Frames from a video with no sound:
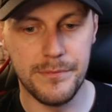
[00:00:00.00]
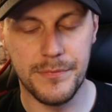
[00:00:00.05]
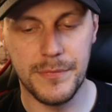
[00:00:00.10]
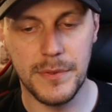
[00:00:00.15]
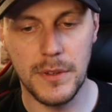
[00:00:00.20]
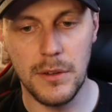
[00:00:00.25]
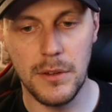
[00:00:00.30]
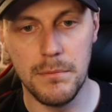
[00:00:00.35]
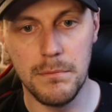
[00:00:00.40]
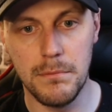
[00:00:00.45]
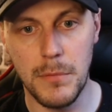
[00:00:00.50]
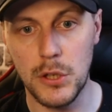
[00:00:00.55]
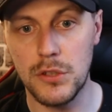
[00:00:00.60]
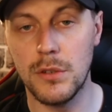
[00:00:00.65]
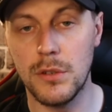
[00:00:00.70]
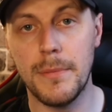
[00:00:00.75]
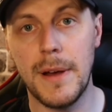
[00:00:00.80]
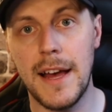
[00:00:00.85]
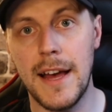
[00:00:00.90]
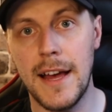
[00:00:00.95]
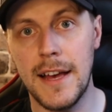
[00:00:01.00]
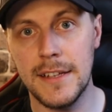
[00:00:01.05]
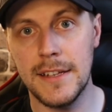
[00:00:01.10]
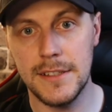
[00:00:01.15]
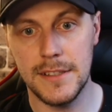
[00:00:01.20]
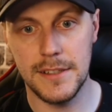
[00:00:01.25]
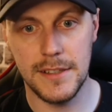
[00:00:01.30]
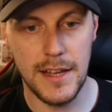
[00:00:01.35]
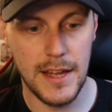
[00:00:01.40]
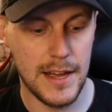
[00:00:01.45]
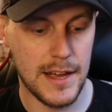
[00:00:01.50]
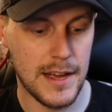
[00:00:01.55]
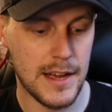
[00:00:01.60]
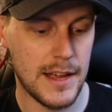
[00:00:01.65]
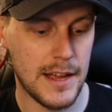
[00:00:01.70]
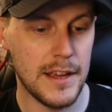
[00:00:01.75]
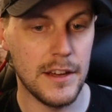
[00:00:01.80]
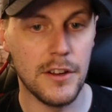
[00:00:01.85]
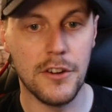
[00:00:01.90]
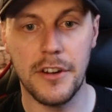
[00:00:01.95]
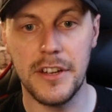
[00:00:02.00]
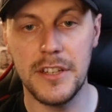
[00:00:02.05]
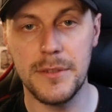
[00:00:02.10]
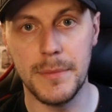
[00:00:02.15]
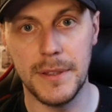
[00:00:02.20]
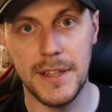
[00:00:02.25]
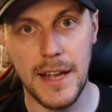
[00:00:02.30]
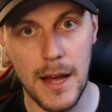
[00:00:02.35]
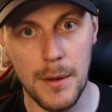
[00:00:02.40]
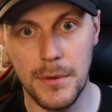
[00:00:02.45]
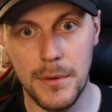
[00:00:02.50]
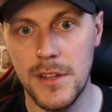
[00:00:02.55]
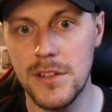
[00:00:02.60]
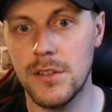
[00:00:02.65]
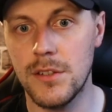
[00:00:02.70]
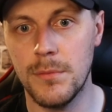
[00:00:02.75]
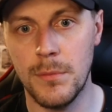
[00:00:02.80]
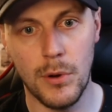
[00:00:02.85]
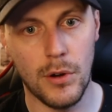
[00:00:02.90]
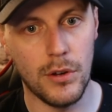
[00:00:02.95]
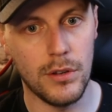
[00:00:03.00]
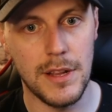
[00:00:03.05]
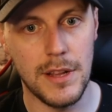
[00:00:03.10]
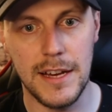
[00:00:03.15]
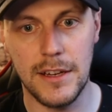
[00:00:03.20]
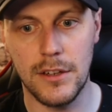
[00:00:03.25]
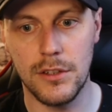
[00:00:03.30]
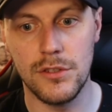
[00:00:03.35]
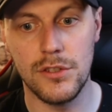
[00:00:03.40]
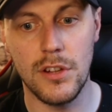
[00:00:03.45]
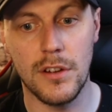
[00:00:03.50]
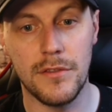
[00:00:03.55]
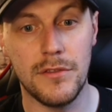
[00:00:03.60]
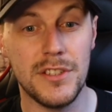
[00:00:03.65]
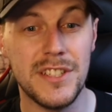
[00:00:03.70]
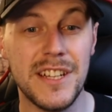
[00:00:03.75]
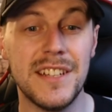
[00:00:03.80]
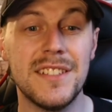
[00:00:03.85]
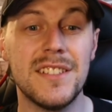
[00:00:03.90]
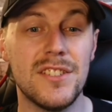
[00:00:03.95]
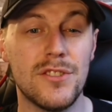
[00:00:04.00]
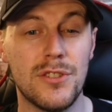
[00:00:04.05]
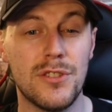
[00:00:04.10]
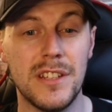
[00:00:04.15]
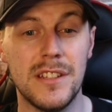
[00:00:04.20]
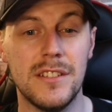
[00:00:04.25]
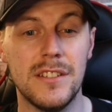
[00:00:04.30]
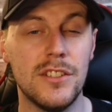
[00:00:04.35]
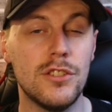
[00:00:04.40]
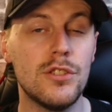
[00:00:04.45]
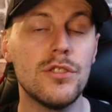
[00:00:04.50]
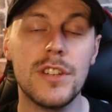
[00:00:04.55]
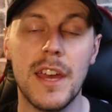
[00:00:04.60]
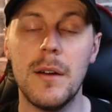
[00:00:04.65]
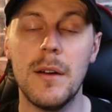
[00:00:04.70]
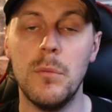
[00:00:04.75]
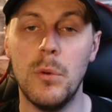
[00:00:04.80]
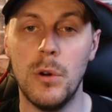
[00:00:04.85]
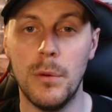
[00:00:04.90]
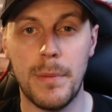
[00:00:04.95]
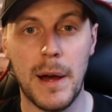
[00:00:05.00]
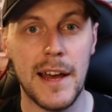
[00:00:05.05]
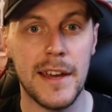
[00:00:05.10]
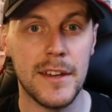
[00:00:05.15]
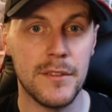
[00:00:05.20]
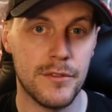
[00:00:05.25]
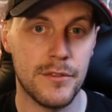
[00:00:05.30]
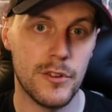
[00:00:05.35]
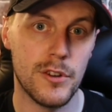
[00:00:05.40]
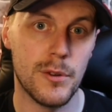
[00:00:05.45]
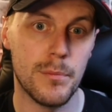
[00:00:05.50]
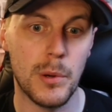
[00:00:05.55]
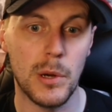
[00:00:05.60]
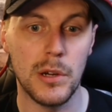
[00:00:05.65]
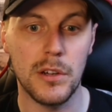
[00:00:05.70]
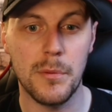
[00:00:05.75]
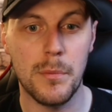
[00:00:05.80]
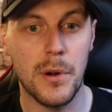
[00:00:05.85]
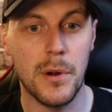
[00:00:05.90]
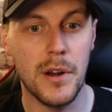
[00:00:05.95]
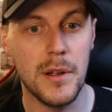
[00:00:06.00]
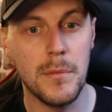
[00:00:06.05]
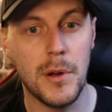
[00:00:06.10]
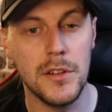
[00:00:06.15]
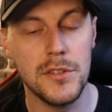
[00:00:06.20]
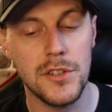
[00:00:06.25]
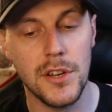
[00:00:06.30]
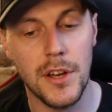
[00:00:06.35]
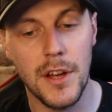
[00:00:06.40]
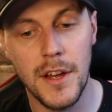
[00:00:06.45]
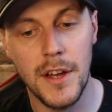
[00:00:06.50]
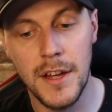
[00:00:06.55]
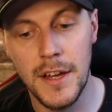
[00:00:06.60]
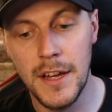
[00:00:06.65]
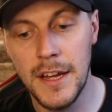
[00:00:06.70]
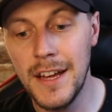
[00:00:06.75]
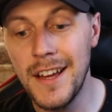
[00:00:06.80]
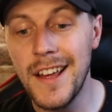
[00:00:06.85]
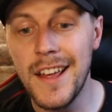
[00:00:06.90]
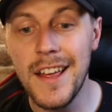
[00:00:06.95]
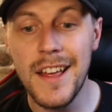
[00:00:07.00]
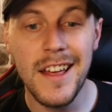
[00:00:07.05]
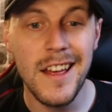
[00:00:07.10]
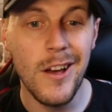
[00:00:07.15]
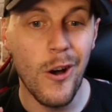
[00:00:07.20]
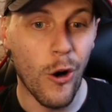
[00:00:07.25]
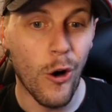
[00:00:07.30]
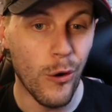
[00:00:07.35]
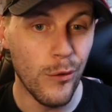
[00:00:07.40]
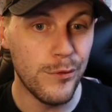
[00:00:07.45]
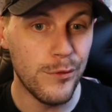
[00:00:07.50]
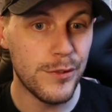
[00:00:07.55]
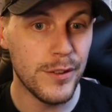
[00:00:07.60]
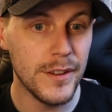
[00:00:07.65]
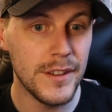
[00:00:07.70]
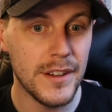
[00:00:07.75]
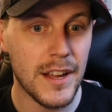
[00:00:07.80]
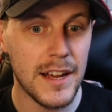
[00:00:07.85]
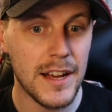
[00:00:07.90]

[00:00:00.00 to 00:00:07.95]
muscle mass, increased metabolism, all that good stuff. Resistance training, you just get more bang for your buck pretty much. Hopefully that's